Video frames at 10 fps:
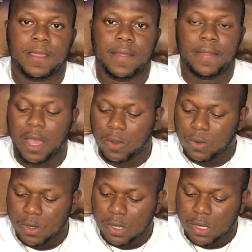Now,
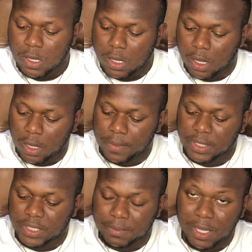in
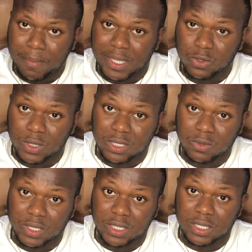September
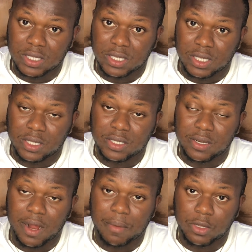2020, this
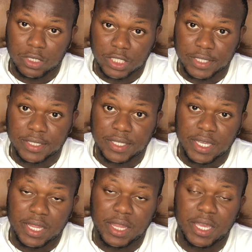Terra blockchain,
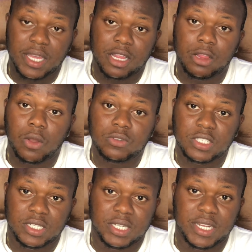they
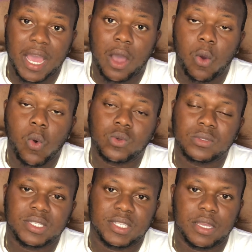launched their own
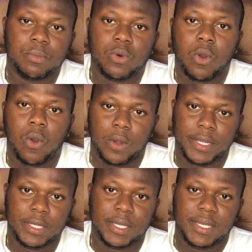stable coin,
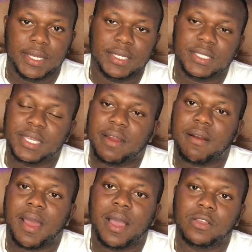the
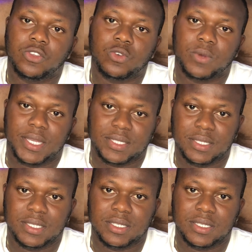Terra USD,